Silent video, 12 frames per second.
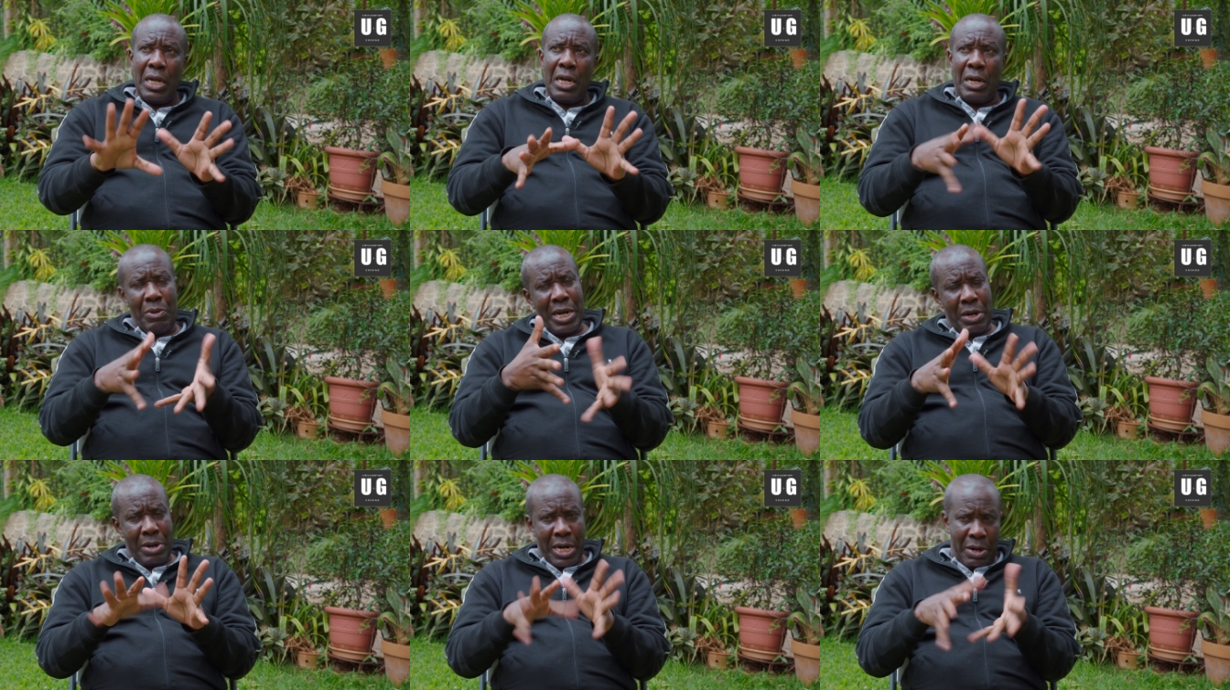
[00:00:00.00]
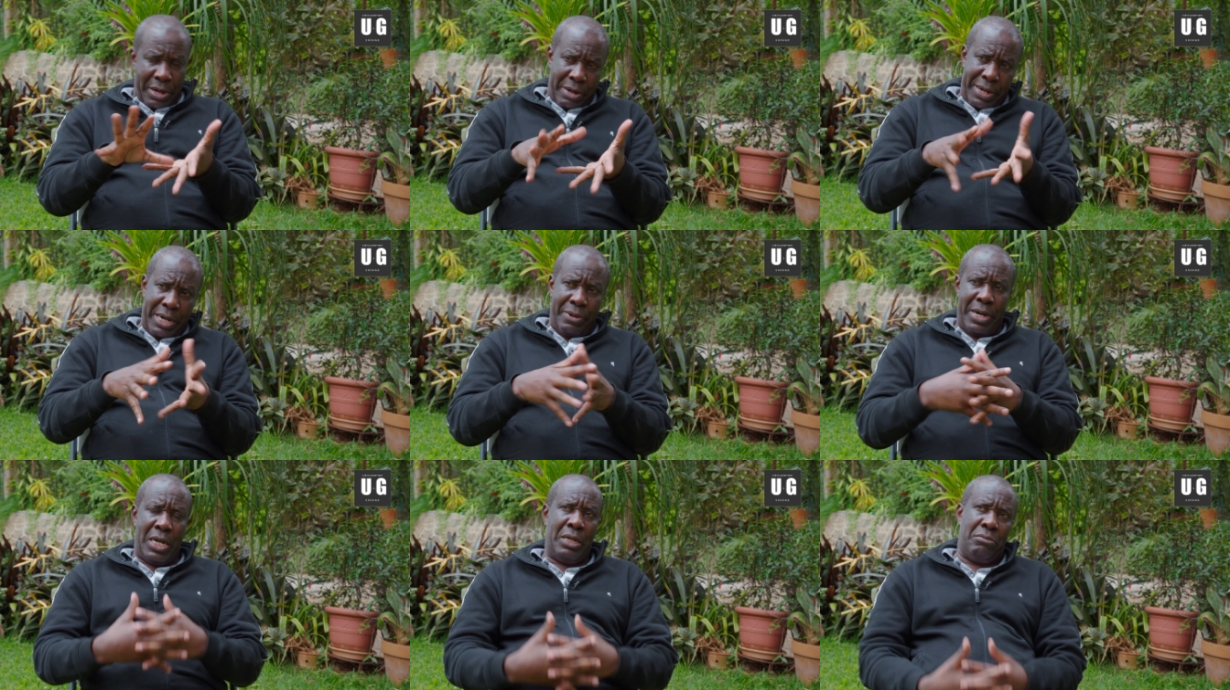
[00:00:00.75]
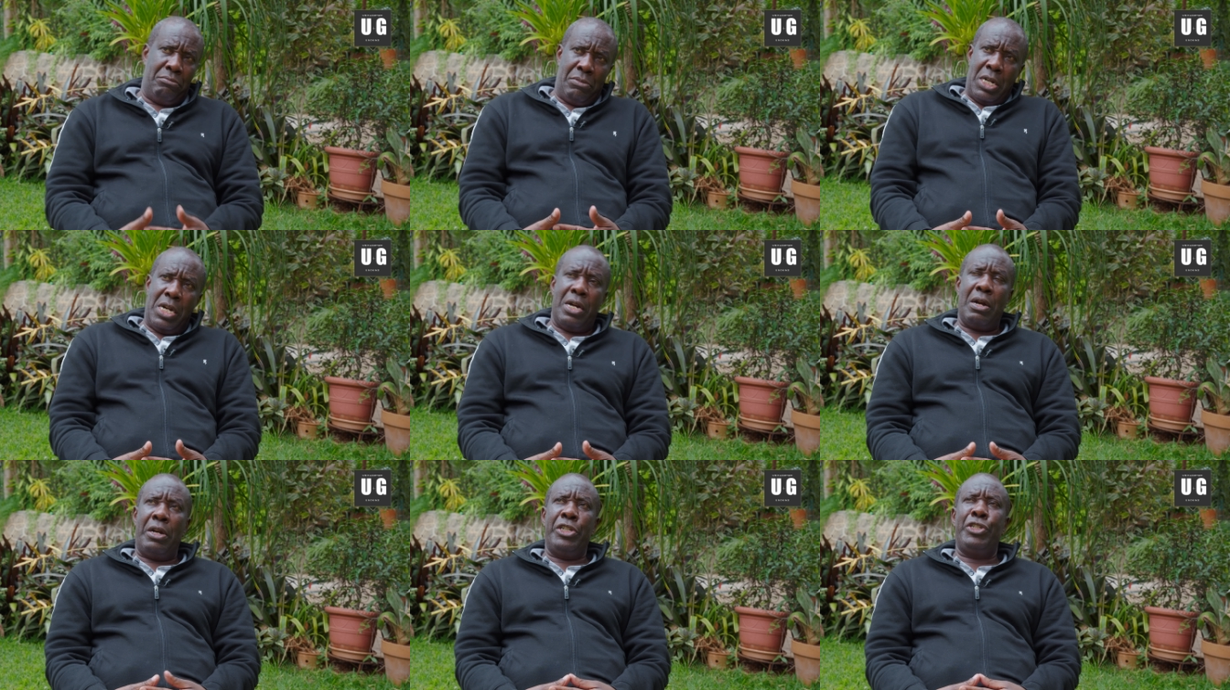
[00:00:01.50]
and a one hour
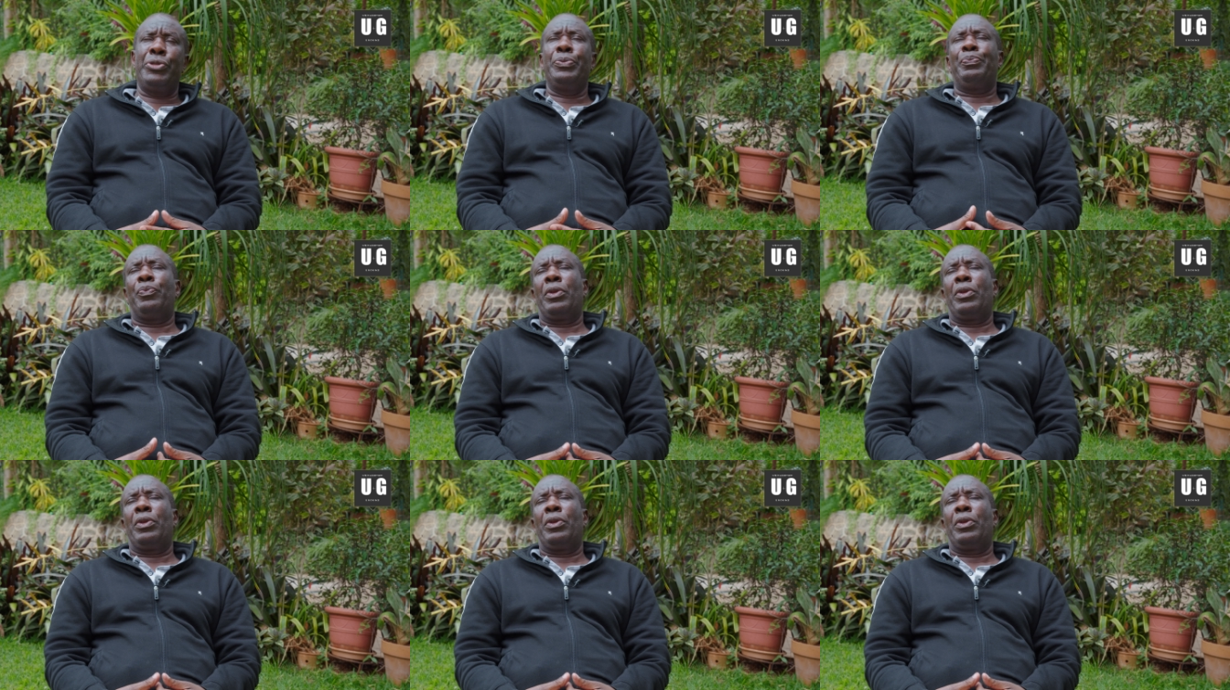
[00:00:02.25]
issue.